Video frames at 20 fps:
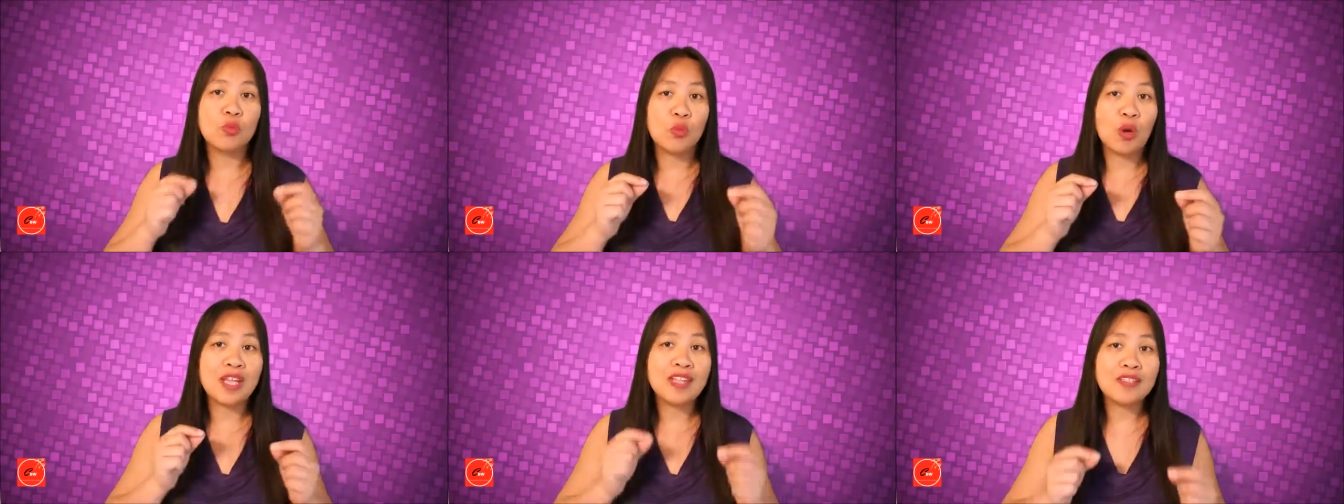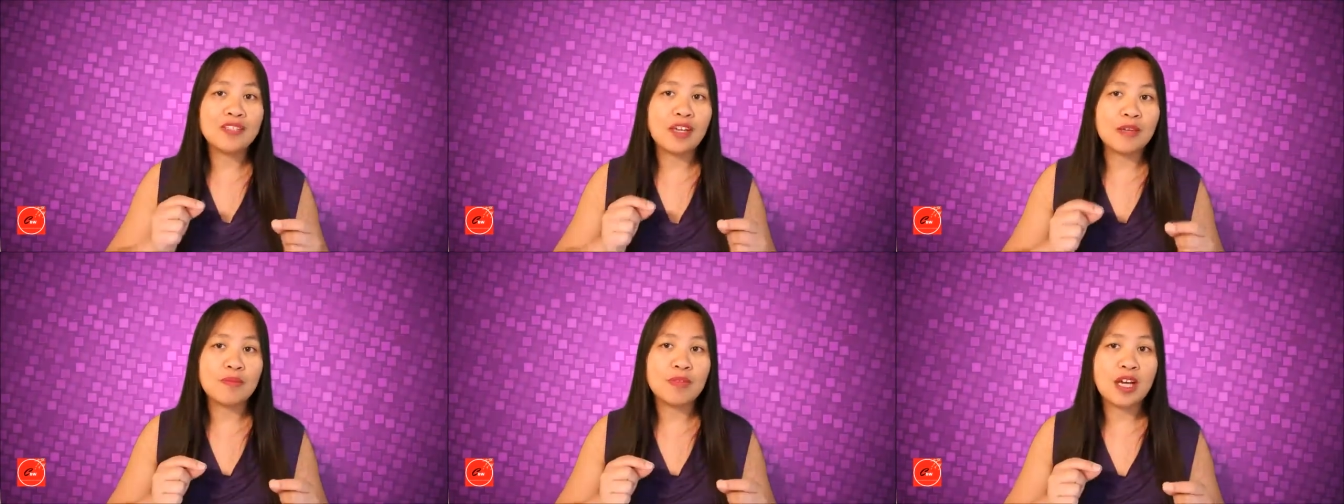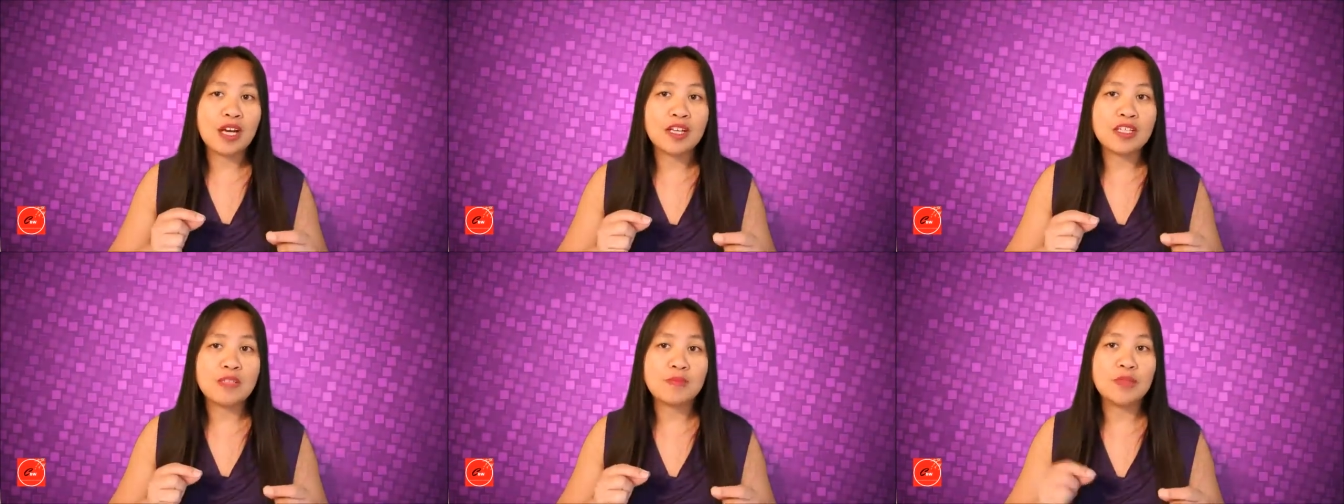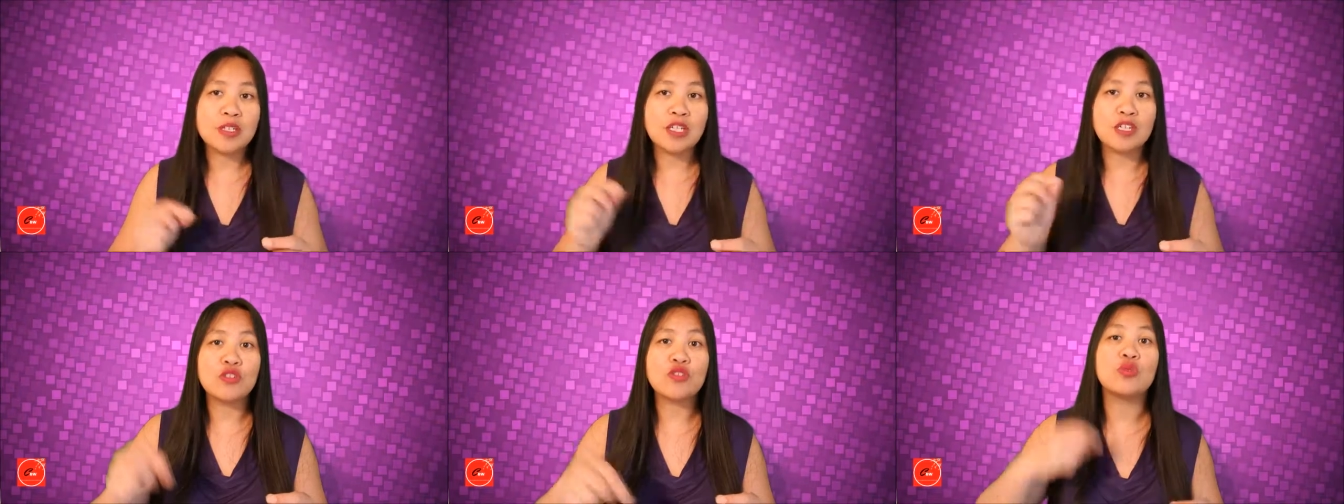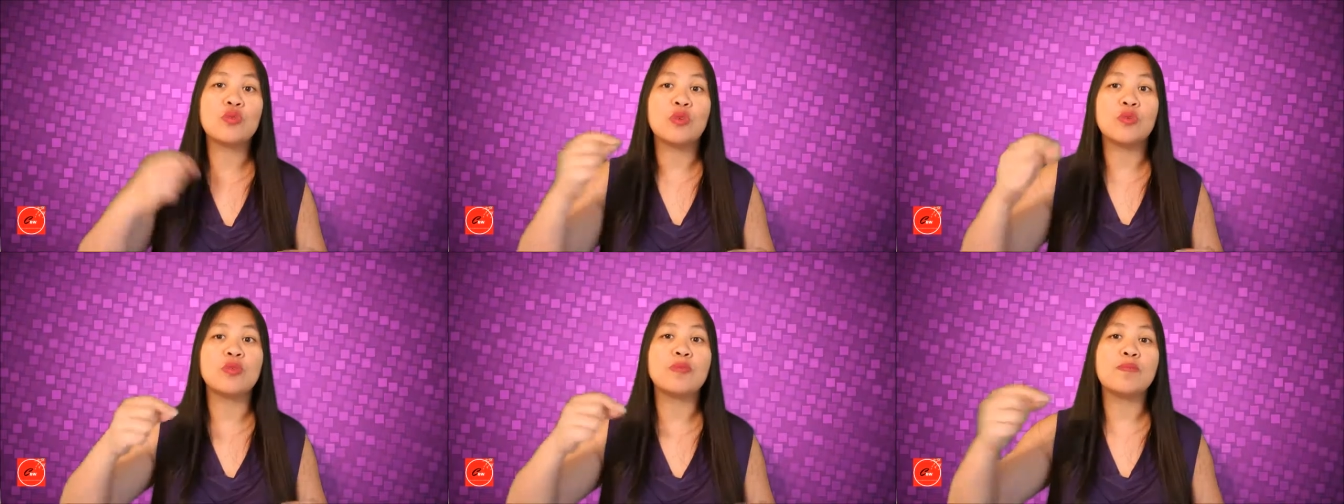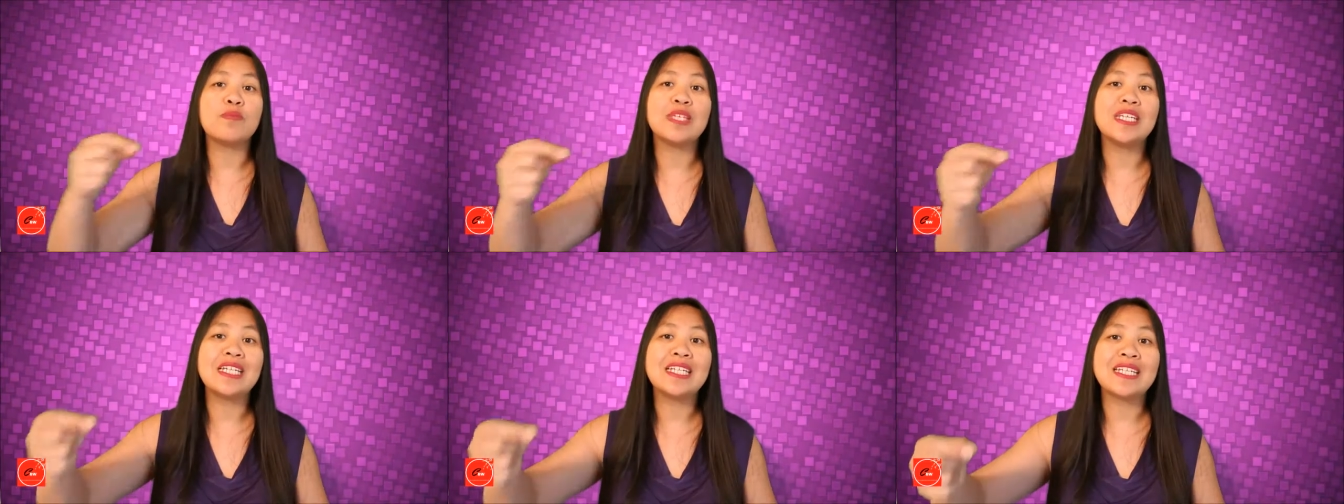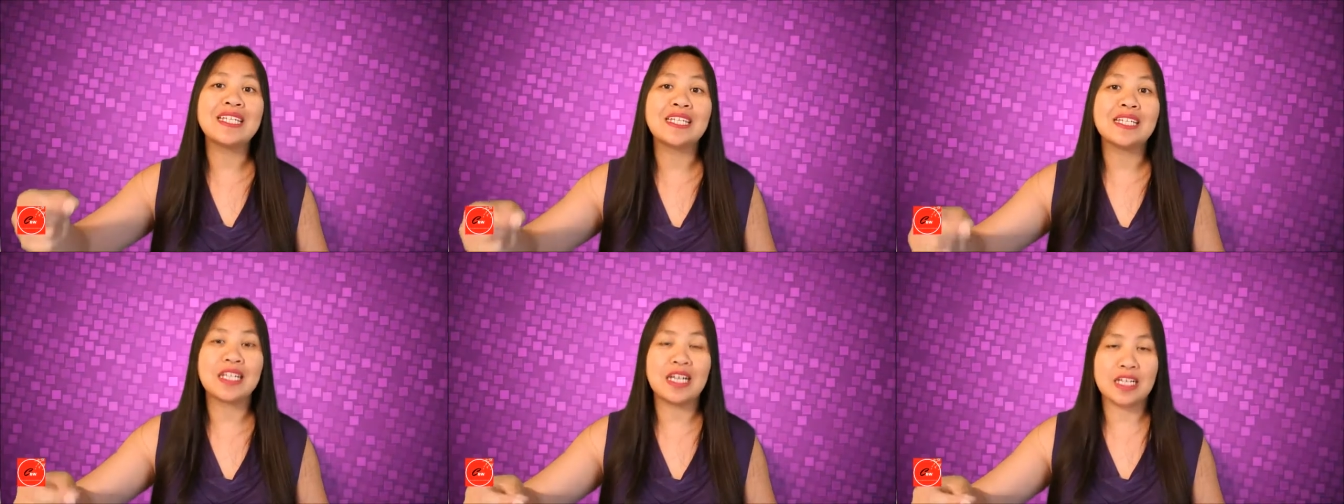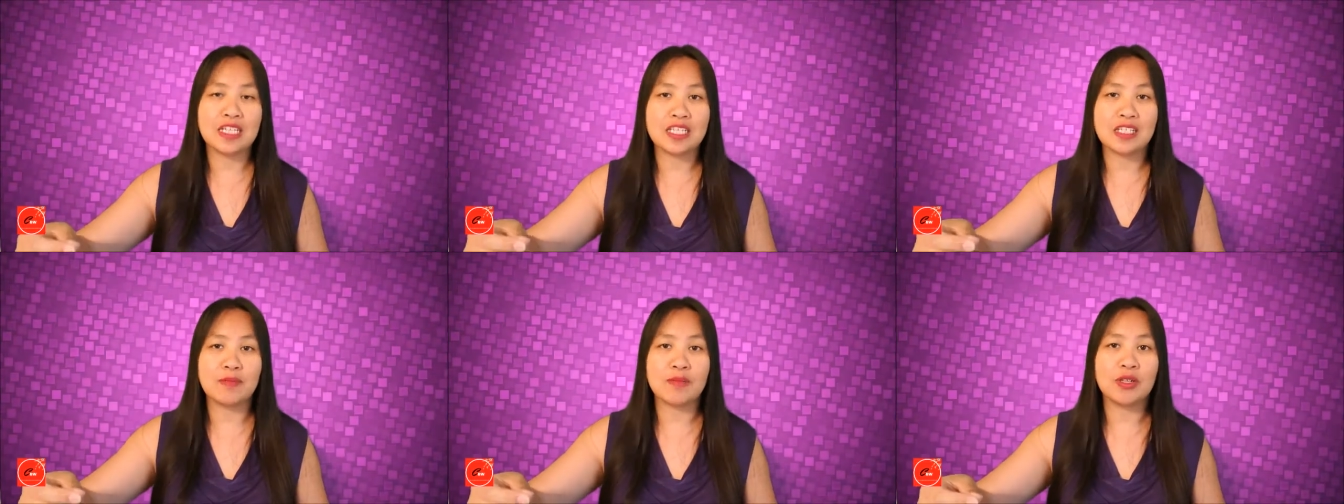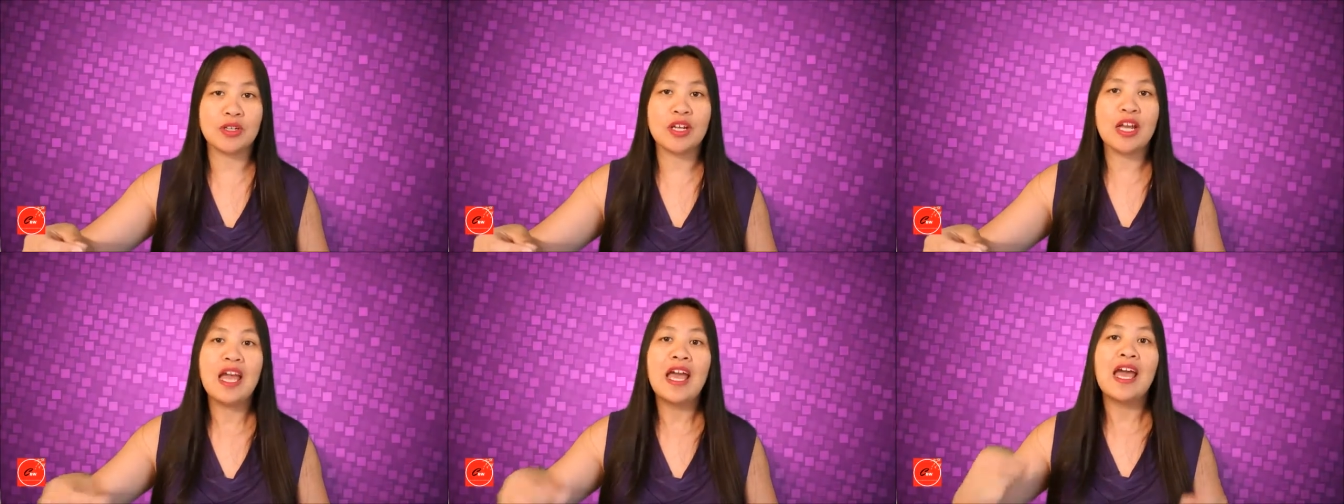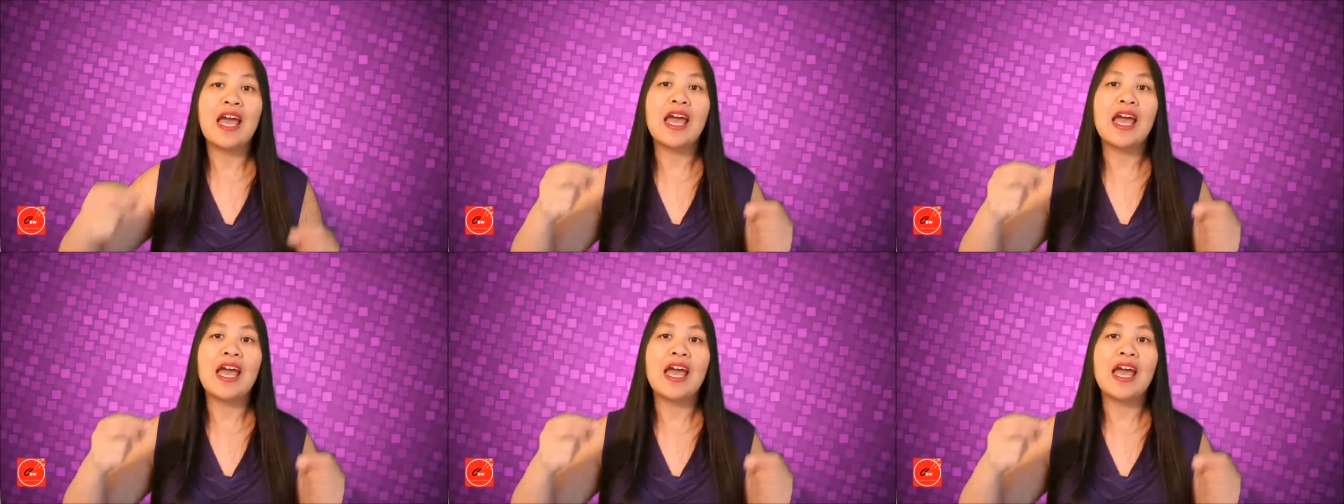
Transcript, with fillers: one-time customer into a repeating customer